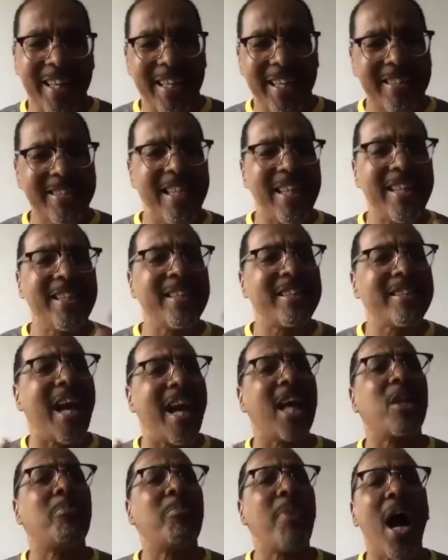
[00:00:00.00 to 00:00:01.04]
He's saying this
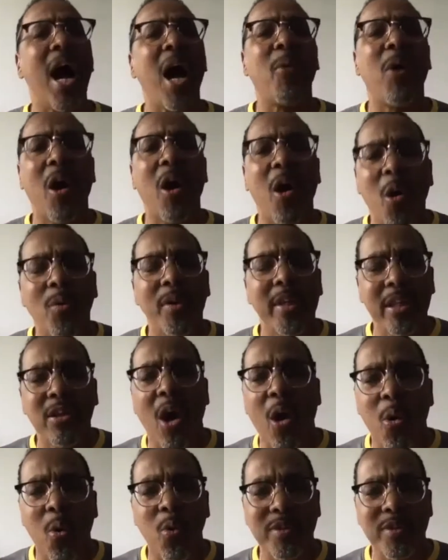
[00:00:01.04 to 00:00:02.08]
kind of power only
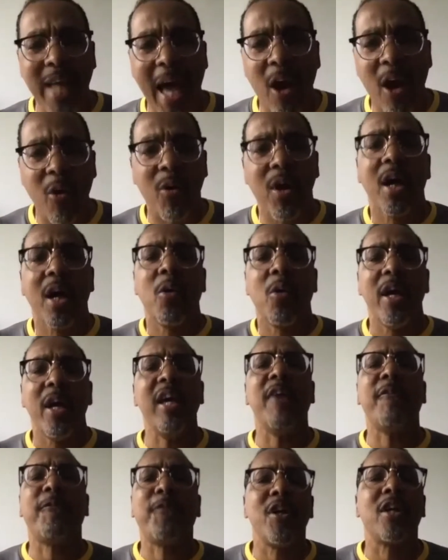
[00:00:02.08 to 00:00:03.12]
goes out
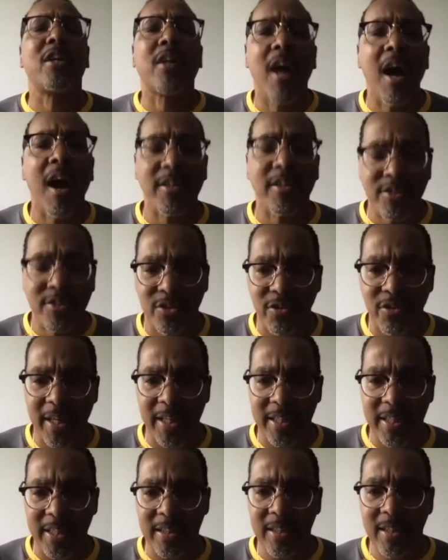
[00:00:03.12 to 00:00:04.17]
if you're
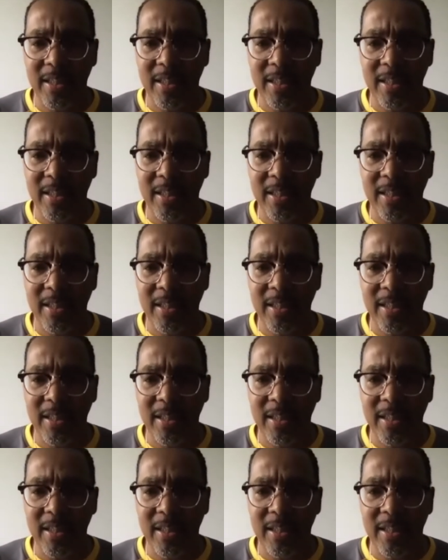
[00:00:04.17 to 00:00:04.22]
concentrated.